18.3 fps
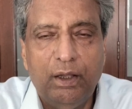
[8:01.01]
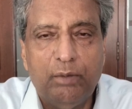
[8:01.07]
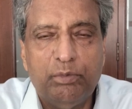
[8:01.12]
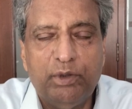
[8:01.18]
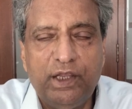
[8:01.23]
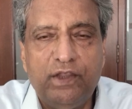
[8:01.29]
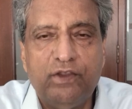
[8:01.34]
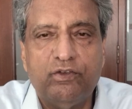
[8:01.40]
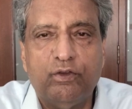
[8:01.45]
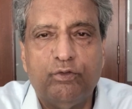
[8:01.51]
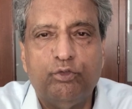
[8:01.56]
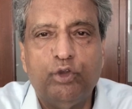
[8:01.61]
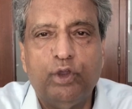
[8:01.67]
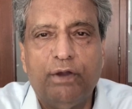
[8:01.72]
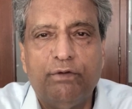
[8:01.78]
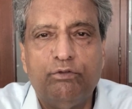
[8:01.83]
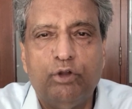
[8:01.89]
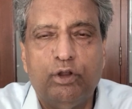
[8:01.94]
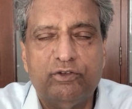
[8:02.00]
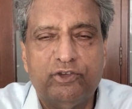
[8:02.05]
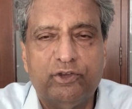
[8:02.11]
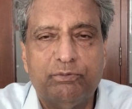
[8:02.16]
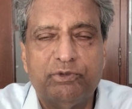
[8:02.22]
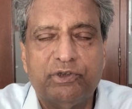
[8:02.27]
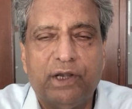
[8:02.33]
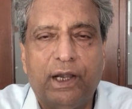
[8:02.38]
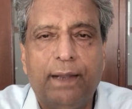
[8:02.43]
Please, if you have not
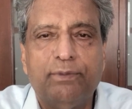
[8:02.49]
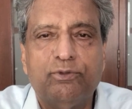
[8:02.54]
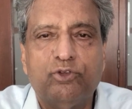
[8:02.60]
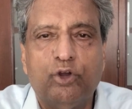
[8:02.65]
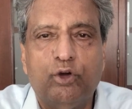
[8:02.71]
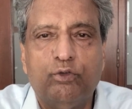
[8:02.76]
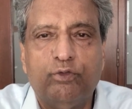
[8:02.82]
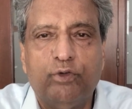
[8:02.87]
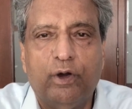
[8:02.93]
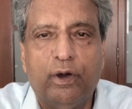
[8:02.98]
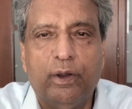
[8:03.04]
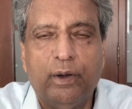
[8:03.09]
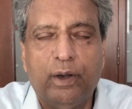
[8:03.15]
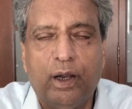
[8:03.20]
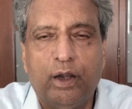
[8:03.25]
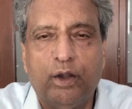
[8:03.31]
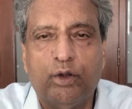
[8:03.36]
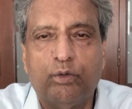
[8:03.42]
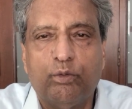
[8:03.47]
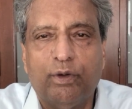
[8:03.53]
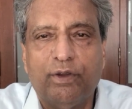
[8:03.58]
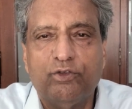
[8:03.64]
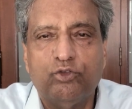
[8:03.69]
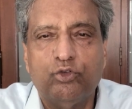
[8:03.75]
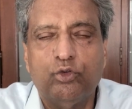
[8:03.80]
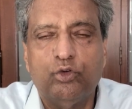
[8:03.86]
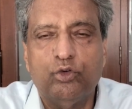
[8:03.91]
subscribed so far, I
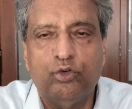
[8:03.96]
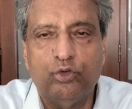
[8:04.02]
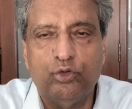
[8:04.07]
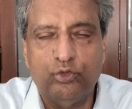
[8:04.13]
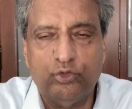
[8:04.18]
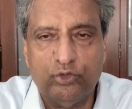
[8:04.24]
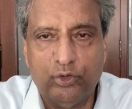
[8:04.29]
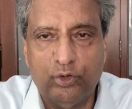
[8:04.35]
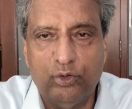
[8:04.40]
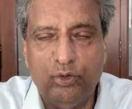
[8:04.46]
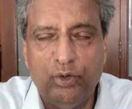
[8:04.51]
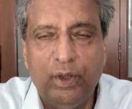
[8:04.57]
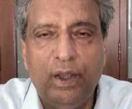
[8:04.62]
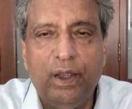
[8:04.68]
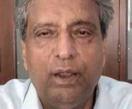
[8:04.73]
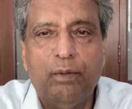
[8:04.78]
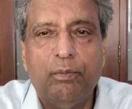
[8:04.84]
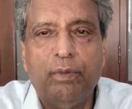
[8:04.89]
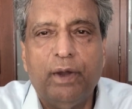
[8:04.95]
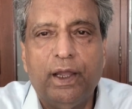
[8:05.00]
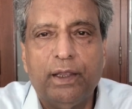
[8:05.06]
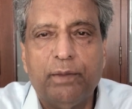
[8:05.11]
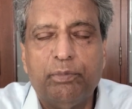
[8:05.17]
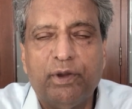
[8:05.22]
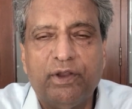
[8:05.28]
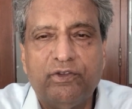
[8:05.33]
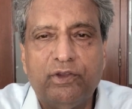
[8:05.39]
request you to do so by
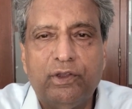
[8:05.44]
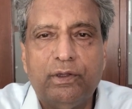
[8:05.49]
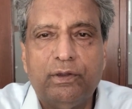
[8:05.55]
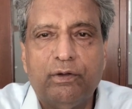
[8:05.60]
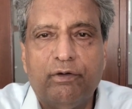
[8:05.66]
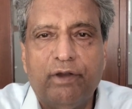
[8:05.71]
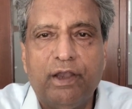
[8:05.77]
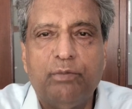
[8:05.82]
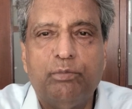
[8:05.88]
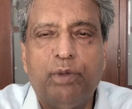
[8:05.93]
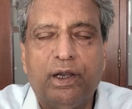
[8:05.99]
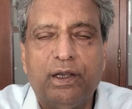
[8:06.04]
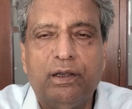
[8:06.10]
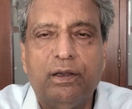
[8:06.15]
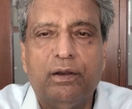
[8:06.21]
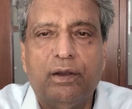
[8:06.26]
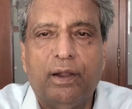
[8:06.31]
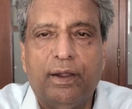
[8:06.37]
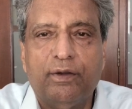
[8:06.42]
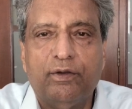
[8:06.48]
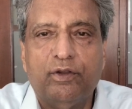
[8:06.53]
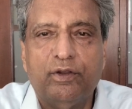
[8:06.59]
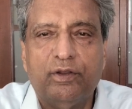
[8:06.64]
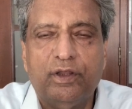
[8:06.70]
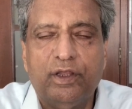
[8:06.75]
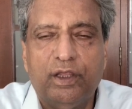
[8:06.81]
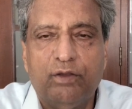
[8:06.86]
pressing the red button
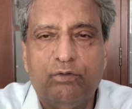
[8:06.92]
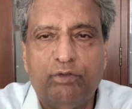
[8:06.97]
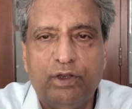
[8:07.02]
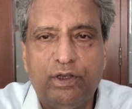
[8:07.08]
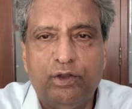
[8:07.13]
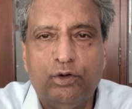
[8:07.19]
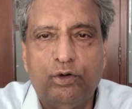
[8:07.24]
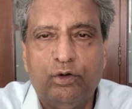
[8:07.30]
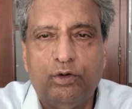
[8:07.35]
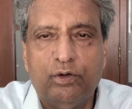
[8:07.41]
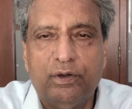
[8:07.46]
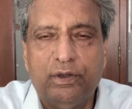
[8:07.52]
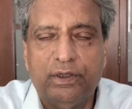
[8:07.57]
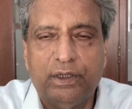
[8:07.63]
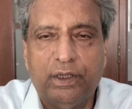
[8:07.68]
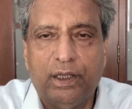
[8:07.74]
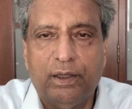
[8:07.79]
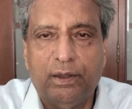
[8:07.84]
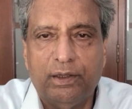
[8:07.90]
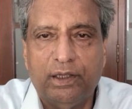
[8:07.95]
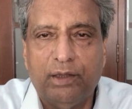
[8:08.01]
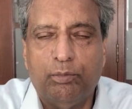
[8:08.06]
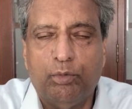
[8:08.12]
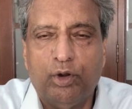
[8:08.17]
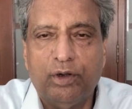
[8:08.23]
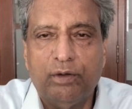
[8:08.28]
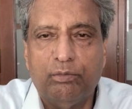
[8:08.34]
under the video at the
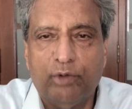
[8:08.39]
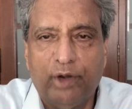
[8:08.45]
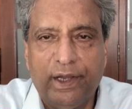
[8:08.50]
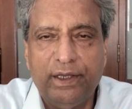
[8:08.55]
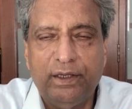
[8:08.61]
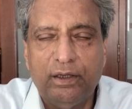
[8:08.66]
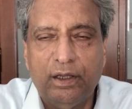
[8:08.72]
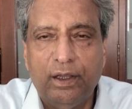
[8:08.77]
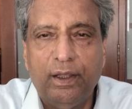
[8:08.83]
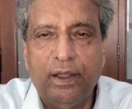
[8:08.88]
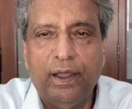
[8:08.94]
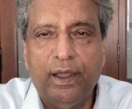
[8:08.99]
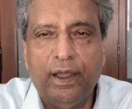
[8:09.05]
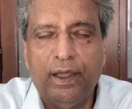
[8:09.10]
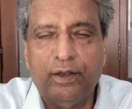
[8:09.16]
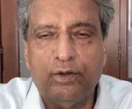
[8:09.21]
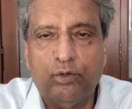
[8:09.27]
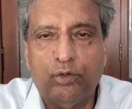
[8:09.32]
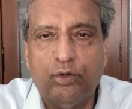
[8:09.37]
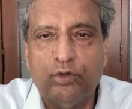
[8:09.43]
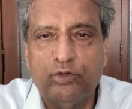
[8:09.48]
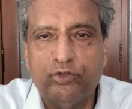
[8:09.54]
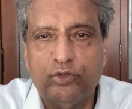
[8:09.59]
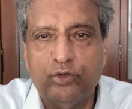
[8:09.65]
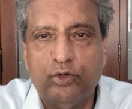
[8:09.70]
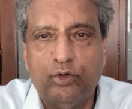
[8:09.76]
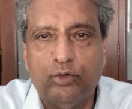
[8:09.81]
bottom right, and
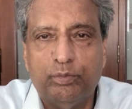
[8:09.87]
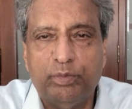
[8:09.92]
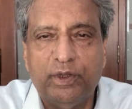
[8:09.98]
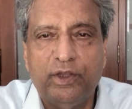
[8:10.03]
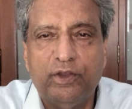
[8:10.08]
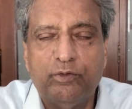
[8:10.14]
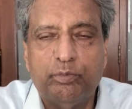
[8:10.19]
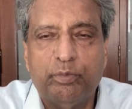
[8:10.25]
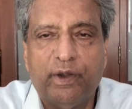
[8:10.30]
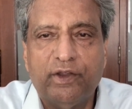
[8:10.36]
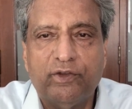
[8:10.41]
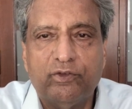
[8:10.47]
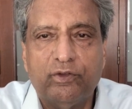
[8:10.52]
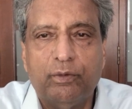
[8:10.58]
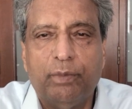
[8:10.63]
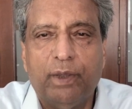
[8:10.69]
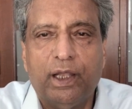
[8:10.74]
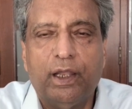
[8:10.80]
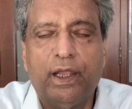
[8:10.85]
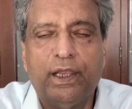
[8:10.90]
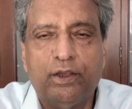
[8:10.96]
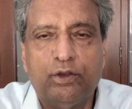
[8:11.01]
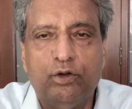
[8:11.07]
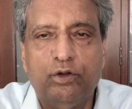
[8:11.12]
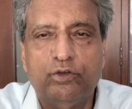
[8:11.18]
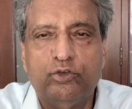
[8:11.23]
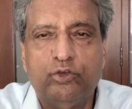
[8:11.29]
also please press the bell
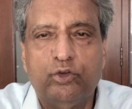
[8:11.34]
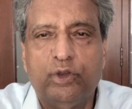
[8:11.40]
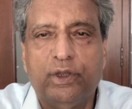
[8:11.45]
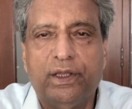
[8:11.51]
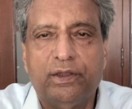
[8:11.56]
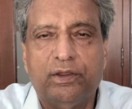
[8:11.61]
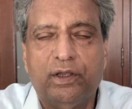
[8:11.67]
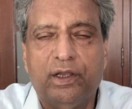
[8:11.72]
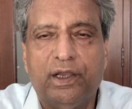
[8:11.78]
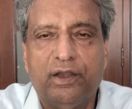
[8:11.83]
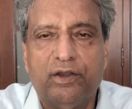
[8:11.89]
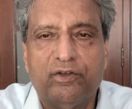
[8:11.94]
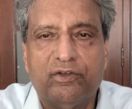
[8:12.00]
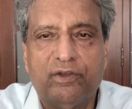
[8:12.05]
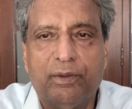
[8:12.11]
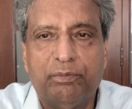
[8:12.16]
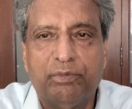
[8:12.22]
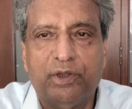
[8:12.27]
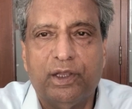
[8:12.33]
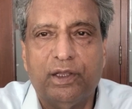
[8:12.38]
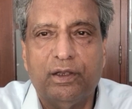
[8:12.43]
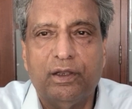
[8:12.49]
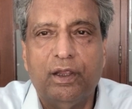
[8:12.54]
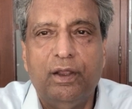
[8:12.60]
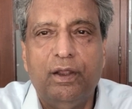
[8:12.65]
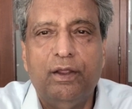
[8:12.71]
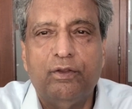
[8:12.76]
icon so you get the latest update.
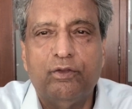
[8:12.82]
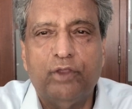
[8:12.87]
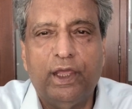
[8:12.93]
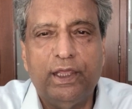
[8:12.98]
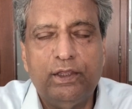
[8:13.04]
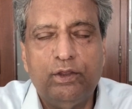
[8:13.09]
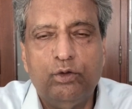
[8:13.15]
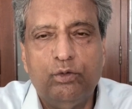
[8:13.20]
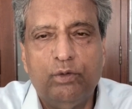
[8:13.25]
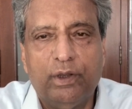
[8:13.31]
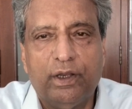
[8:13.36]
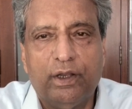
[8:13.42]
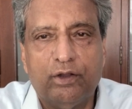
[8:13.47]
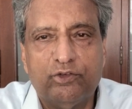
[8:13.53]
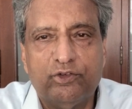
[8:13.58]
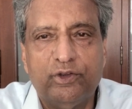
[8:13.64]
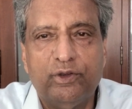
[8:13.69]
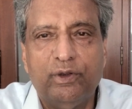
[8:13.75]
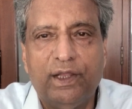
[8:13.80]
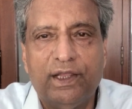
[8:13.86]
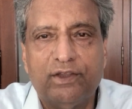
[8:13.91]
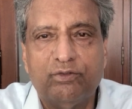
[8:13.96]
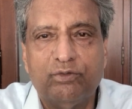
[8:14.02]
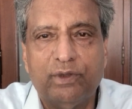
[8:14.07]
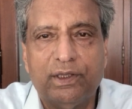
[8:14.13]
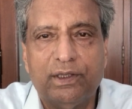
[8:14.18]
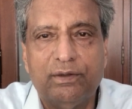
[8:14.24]
Thank you, and I'll see you
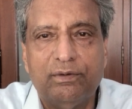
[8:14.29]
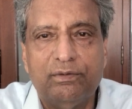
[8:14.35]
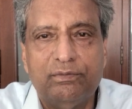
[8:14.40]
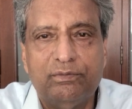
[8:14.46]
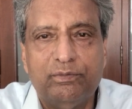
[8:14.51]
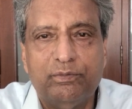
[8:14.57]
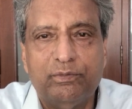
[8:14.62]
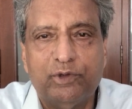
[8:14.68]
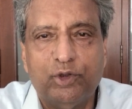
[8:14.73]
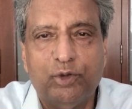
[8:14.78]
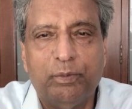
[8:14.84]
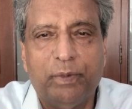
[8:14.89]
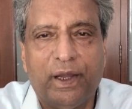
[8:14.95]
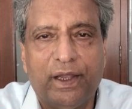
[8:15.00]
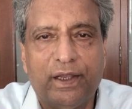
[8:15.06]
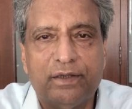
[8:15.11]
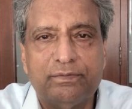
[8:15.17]
next week. Goodbye.